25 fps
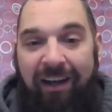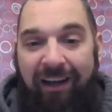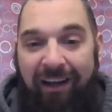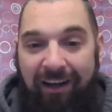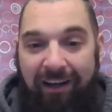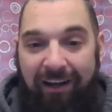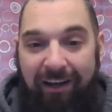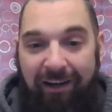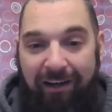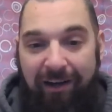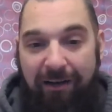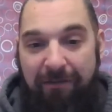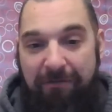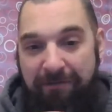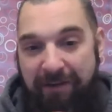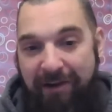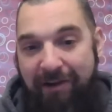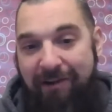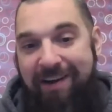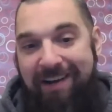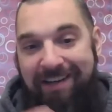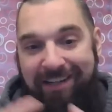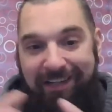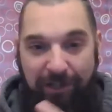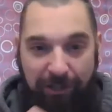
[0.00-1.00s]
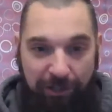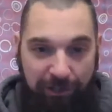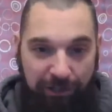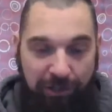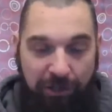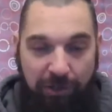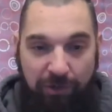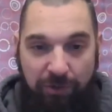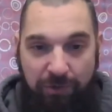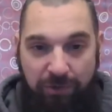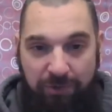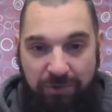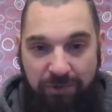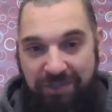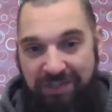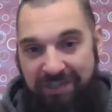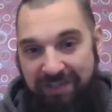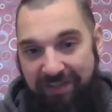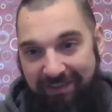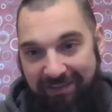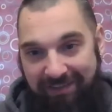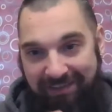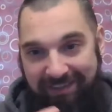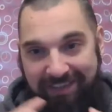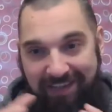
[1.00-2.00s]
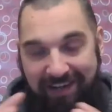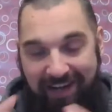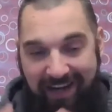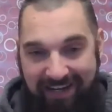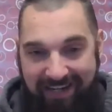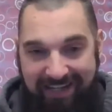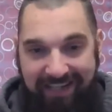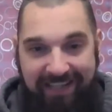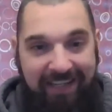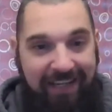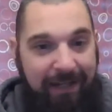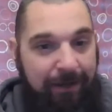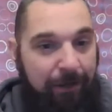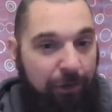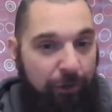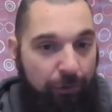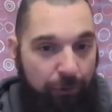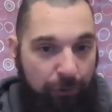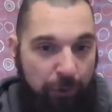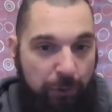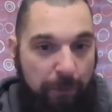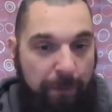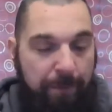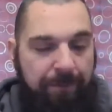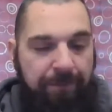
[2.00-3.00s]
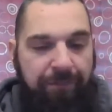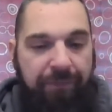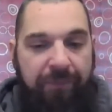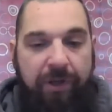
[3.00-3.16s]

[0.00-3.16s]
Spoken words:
a very closed, tight-knit group.